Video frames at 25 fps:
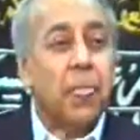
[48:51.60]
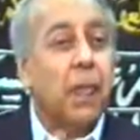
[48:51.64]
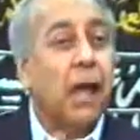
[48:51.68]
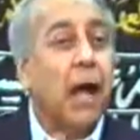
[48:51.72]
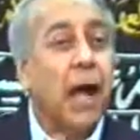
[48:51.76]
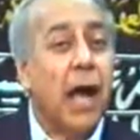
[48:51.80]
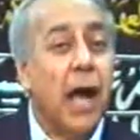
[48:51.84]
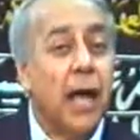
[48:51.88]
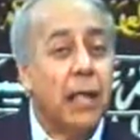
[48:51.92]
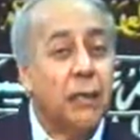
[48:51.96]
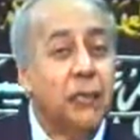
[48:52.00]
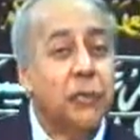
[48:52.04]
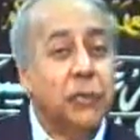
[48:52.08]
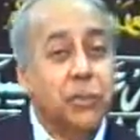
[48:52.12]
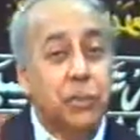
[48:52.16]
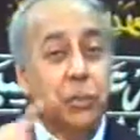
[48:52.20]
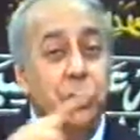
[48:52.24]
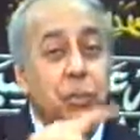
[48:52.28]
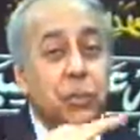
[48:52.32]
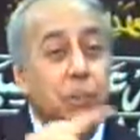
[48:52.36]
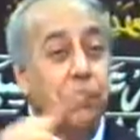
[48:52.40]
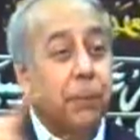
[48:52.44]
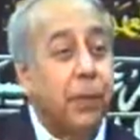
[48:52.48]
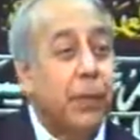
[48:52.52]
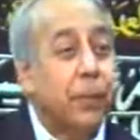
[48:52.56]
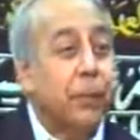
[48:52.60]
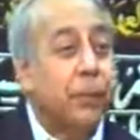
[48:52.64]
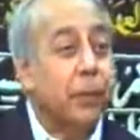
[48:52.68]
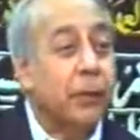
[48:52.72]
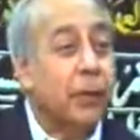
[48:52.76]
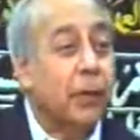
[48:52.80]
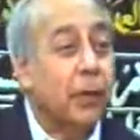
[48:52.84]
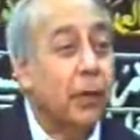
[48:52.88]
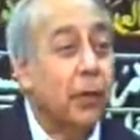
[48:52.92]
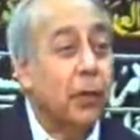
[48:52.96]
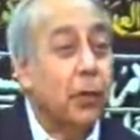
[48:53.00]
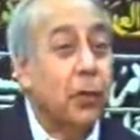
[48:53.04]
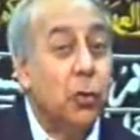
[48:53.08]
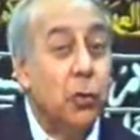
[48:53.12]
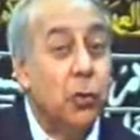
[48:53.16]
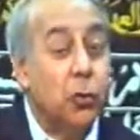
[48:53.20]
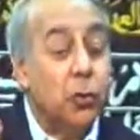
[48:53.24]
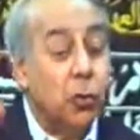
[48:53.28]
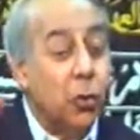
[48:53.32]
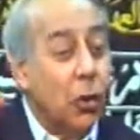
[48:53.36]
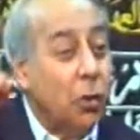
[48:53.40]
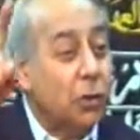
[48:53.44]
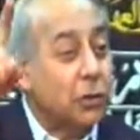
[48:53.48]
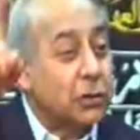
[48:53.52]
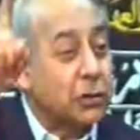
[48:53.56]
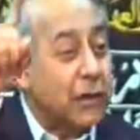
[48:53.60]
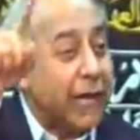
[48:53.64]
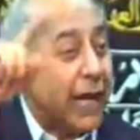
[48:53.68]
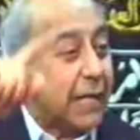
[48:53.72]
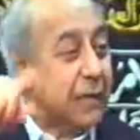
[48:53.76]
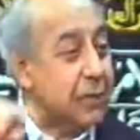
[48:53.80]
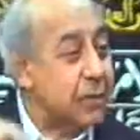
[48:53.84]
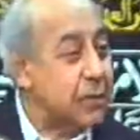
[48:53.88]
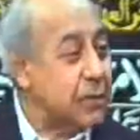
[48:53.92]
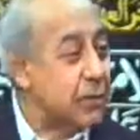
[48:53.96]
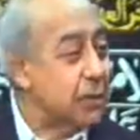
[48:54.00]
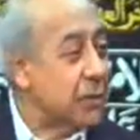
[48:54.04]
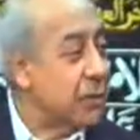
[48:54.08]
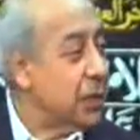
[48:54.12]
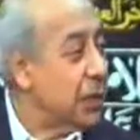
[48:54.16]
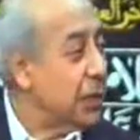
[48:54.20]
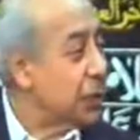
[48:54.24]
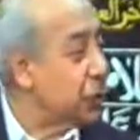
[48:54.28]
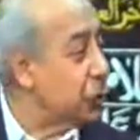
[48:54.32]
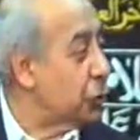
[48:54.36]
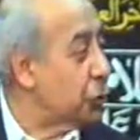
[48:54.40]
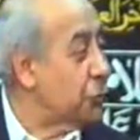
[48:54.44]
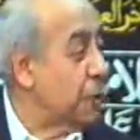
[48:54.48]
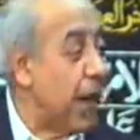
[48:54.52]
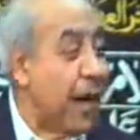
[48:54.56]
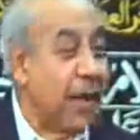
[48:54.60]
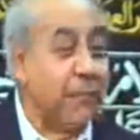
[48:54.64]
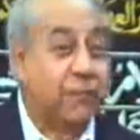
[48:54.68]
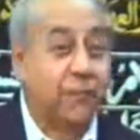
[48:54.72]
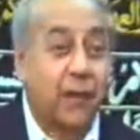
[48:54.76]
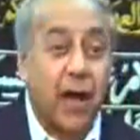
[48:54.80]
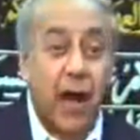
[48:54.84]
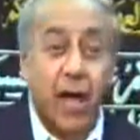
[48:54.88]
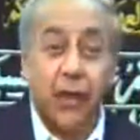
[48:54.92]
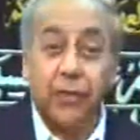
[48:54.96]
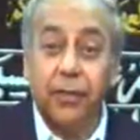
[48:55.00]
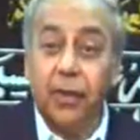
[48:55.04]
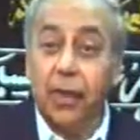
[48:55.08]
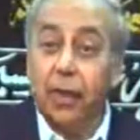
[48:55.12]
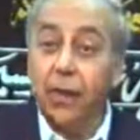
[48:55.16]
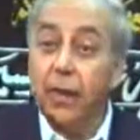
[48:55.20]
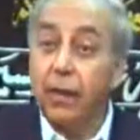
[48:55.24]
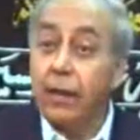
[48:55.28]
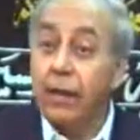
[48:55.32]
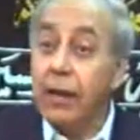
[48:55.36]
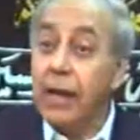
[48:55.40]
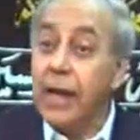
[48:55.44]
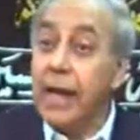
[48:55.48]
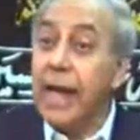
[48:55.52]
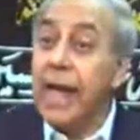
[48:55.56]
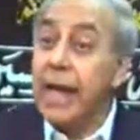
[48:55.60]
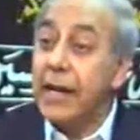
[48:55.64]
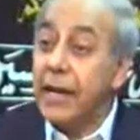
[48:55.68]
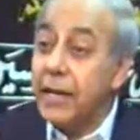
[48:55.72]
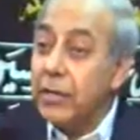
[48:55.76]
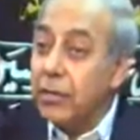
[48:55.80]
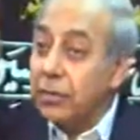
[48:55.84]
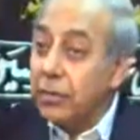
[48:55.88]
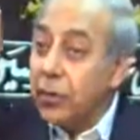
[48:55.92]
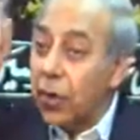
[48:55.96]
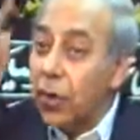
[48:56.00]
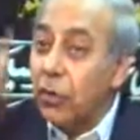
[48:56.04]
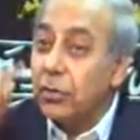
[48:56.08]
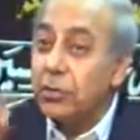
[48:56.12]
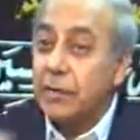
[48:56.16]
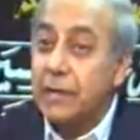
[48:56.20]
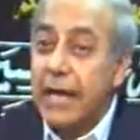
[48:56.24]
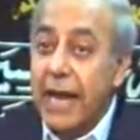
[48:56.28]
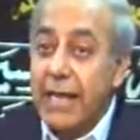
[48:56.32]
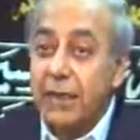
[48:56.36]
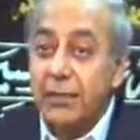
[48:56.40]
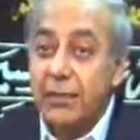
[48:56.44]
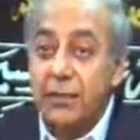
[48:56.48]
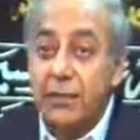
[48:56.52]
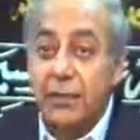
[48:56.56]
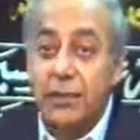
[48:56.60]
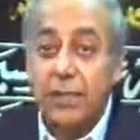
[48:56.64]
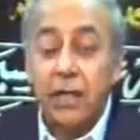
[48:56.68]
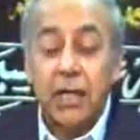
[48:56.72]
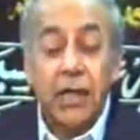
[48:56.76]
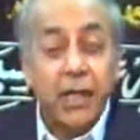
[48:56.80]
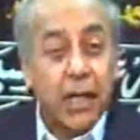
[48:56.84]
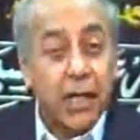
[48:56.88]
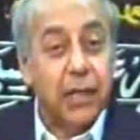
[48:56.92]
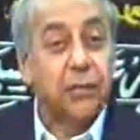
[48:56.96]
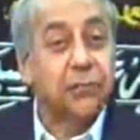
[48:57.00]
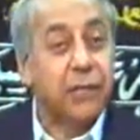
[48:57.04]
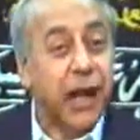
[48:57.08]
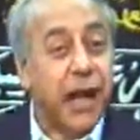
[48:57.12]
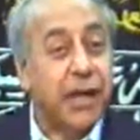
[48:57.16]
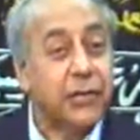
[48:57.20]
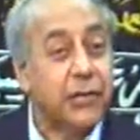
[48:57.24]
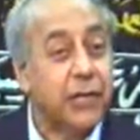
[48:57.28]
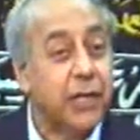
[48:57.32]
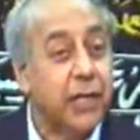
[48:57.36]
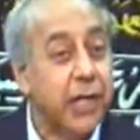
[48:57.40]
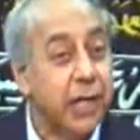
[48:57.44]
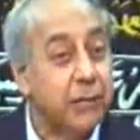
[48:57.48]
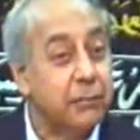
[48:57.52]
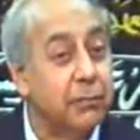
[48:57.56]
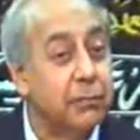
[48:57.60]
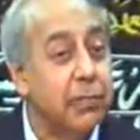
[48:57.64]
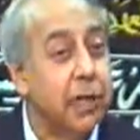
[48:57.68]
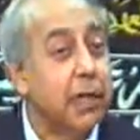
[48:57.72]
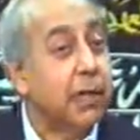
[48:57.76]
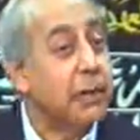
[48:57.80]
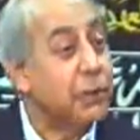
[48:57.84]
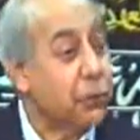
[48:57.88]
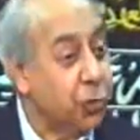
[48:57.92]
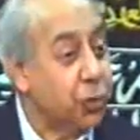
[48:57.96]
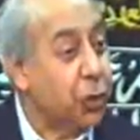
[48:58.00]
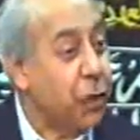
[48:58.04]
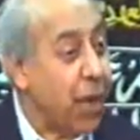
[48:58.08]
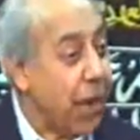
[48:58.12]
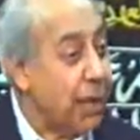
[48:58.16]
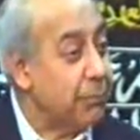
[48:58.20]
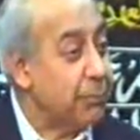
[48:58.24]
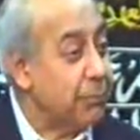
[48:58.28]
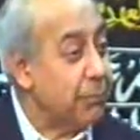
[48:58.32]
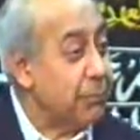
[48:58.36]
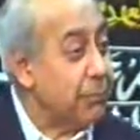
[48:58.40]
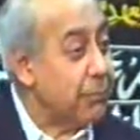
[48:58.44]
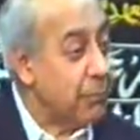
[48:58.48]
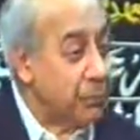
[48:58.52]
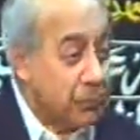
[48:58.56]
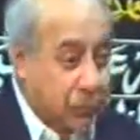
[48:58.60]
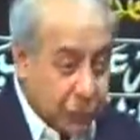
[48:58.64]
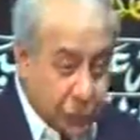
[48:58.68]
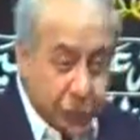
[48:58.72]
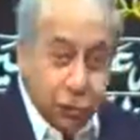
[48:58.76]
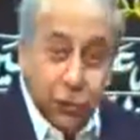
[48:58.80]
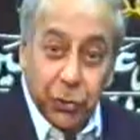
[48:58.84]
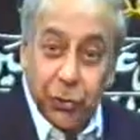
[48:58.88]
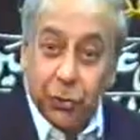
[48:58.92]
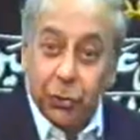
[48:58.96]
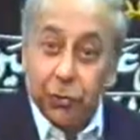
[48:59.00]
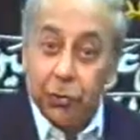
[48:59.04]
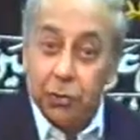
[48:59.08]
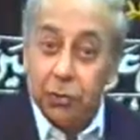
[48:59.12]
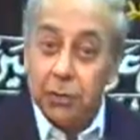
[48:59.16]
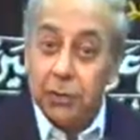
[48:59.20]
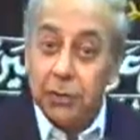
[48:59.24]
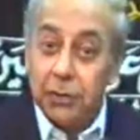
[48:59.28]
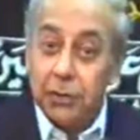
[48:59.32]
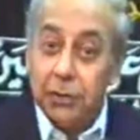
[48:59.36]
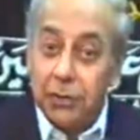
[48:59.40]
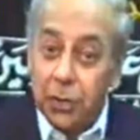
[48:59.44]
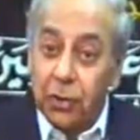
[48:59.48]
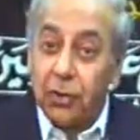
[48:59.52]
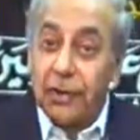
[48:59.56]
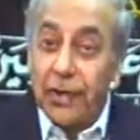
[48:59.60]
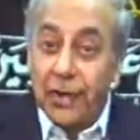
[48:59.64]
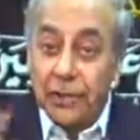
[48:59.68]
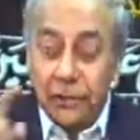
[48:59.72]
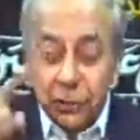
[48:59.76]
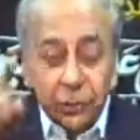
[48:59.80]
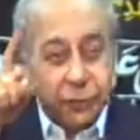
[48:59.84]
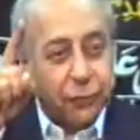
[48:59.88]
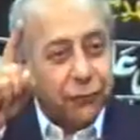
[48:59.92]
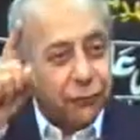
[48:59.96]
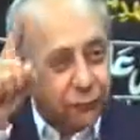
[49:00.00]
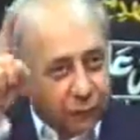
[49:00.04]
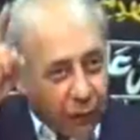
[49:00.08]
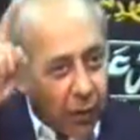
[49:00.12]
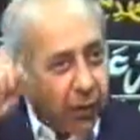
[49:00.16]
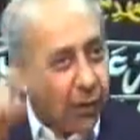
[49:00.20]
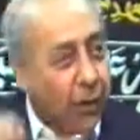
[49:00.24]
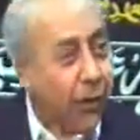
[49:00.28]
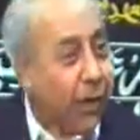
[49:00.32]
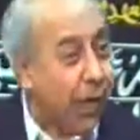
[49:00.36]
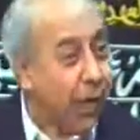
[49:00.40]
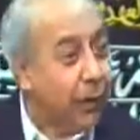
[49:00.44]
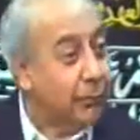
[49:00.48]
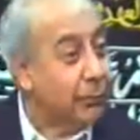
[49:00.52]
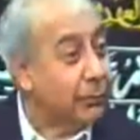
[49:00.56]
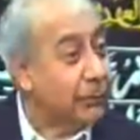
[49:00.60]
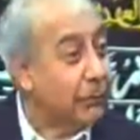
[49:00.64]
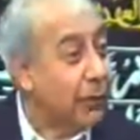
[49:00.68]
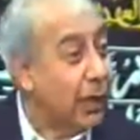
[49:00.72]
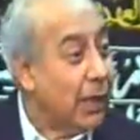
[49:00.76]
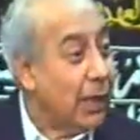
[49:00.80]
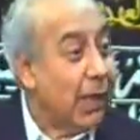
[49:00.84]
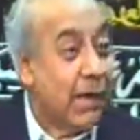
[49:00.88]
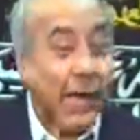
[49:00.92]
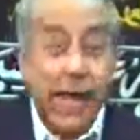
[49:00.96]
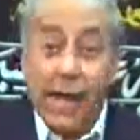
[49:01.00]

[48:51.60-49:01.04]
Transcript: Aren't you the people who wrote letters to my father and in those letters invited him to come to you so that you follow him?